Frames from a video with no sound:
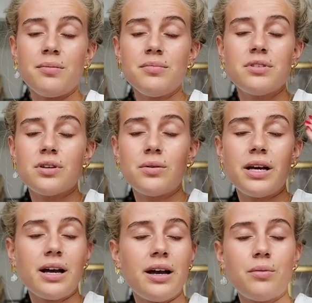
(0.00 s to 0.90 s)
so
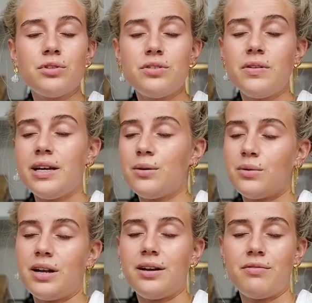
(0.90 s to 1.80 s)
like, I want to hear
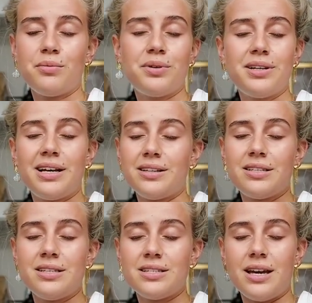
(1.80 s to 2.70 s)
what everyone
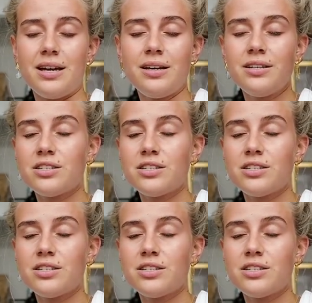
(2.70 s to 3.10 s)
else is saying.